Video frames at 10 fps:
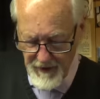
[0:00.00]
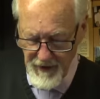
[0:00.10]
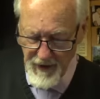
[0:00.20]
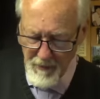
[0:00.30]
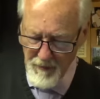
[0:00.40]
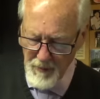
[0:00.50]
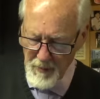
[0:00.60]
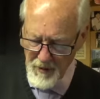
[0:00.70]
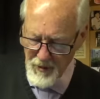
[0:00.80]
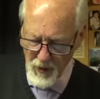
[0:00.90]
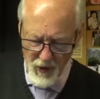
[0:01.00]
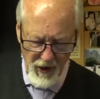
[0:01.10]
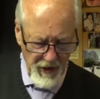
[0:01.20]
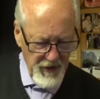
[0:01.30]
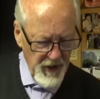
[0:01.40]
the infamous R
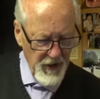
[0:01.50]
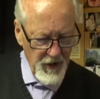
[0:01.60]
A D